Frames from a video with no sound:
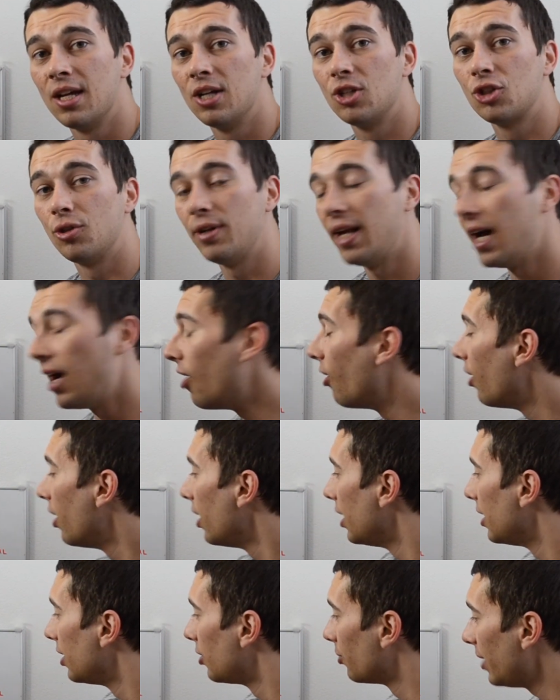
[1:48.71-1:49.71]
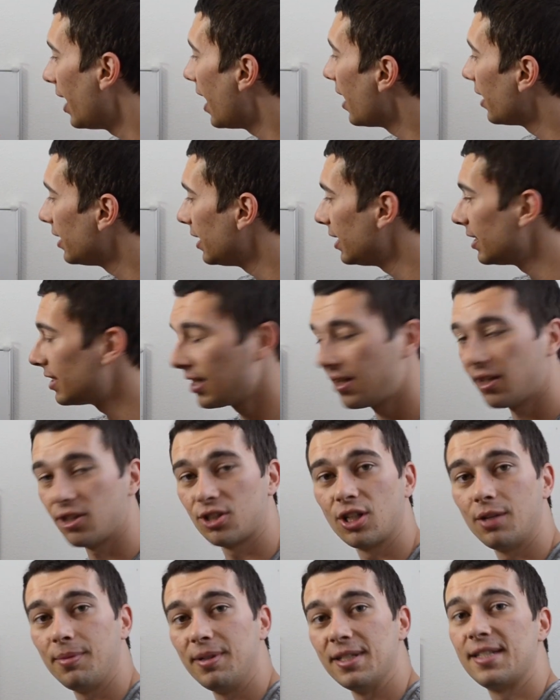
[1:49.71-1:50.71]
So now, the reality is that there's
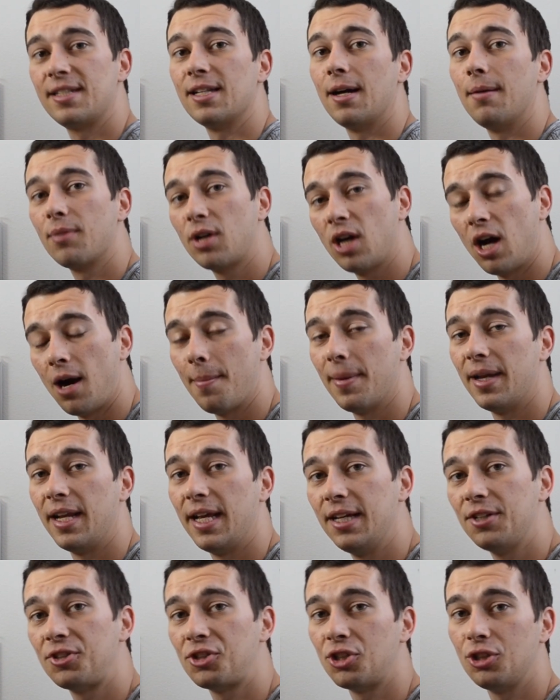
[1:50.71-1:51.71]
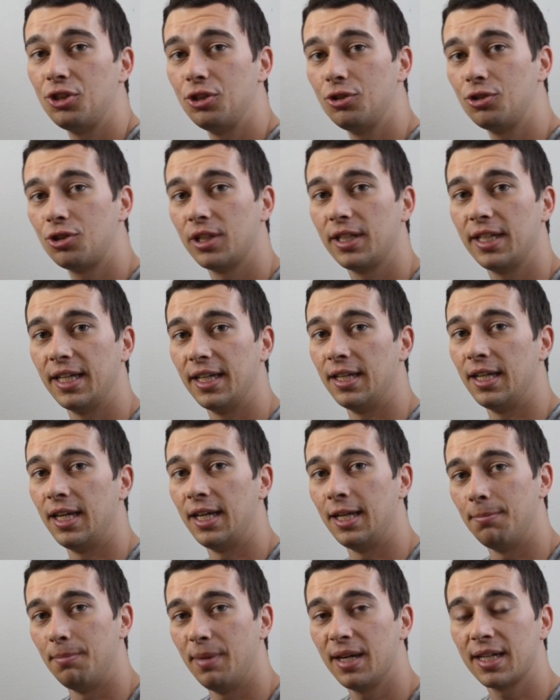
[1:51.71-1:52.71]
going to be some combination, usually
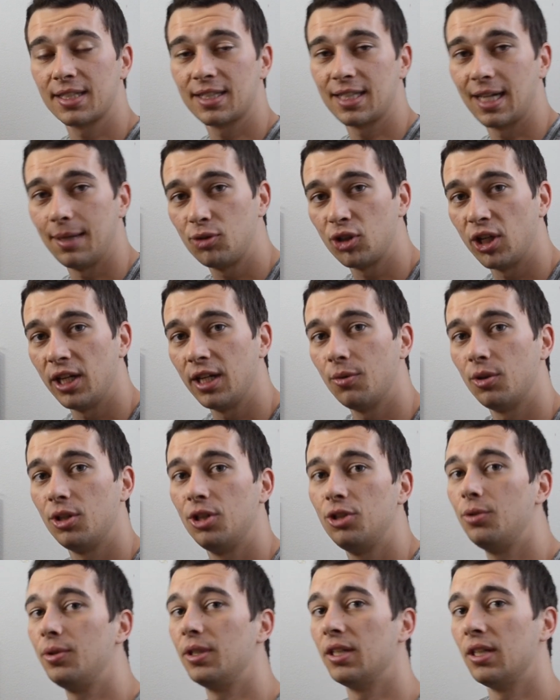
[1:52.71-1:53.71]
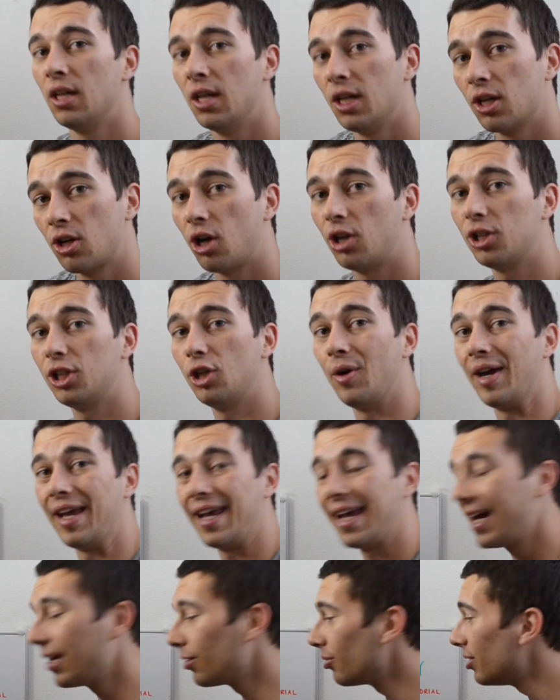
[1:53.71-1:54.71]
in mixed type training where you're doing cardio
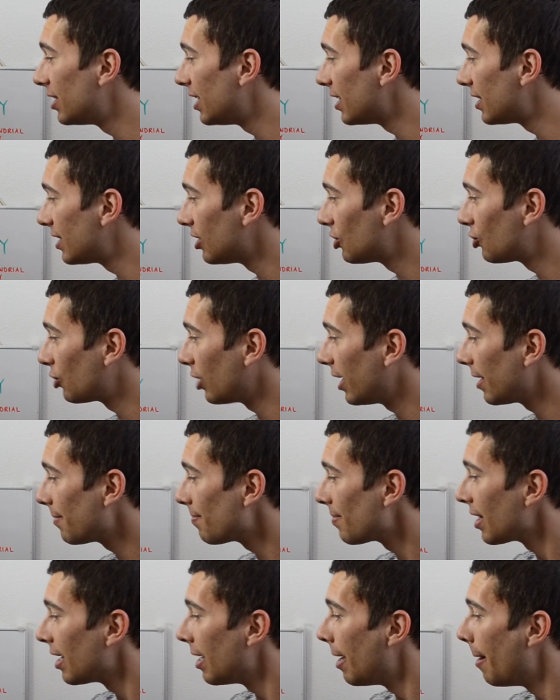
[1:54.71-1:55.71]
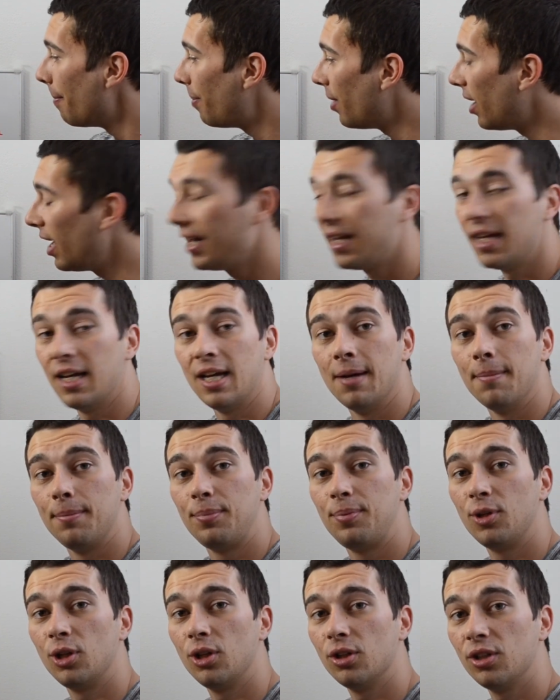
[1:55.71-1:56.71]
and resistance training, but
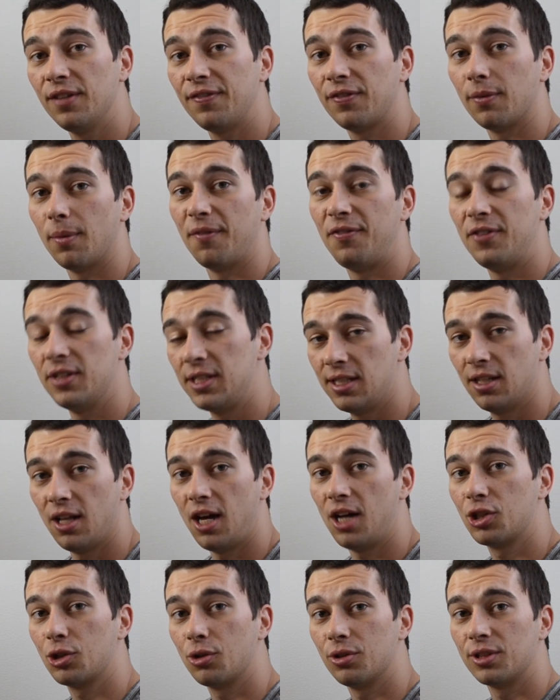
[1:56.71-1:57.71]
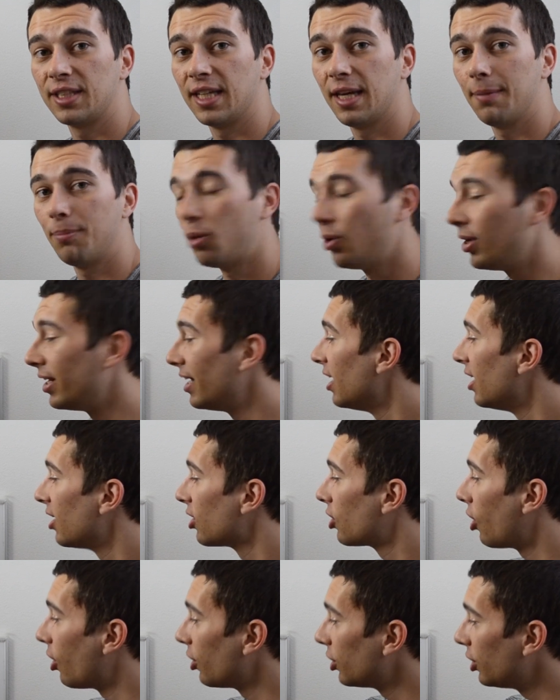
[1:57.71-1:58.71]
purely from a physiological standpoint,
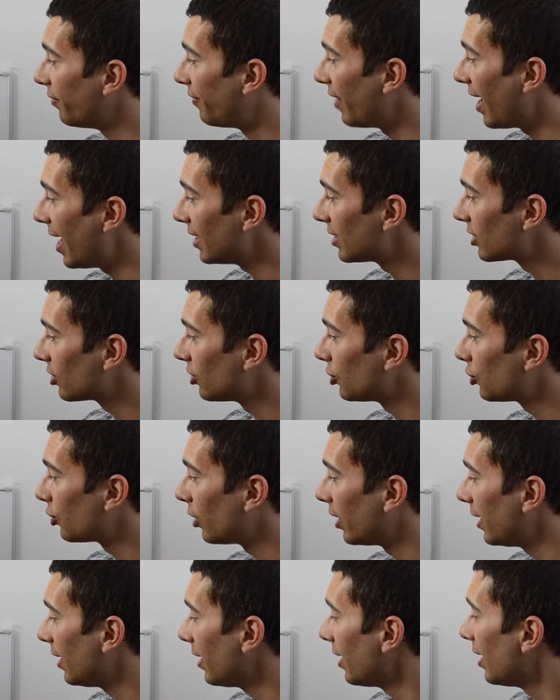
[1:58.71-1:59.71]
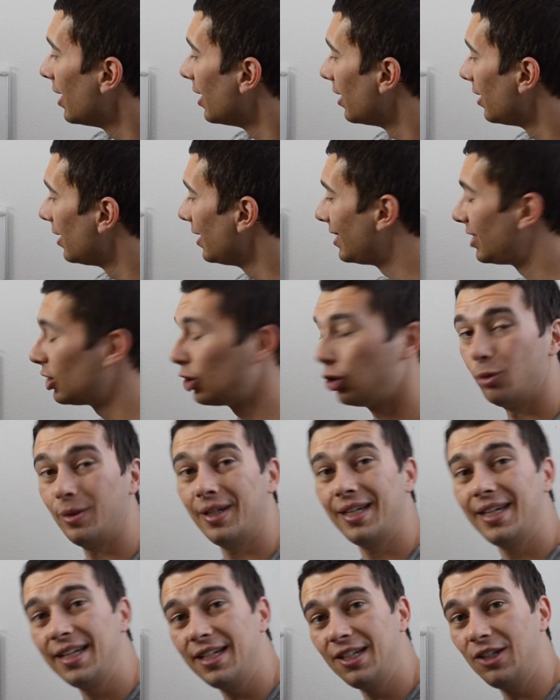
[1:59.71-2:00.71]
cardiovascular training leads to
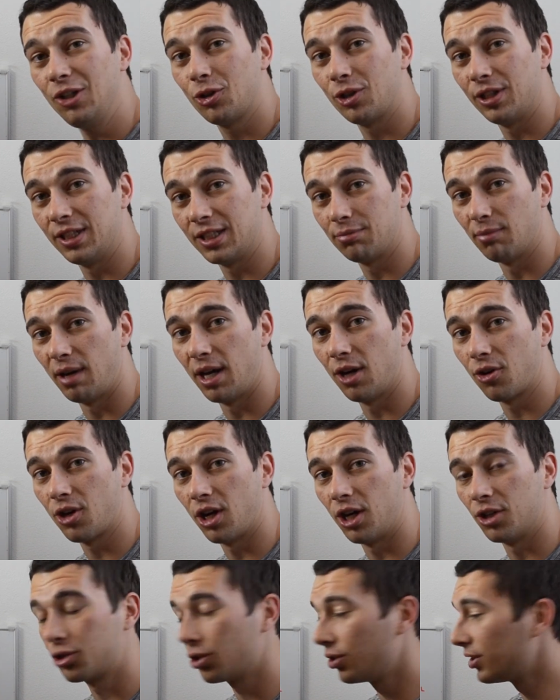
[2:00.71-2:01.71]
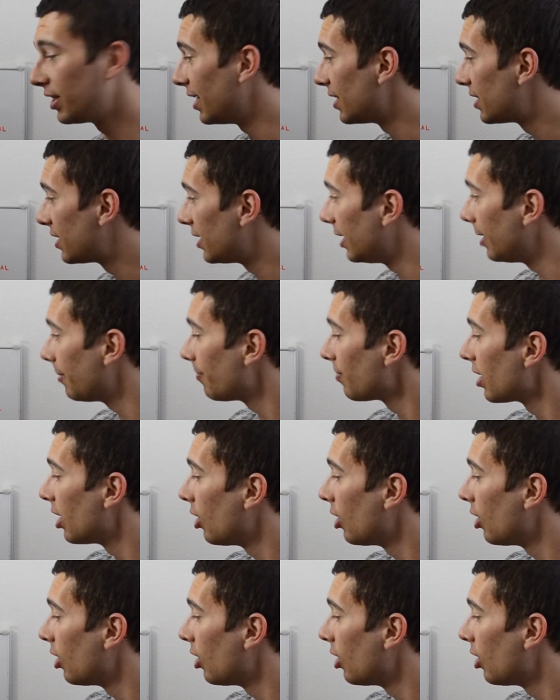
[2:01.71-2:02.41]
increased mitochondrial density,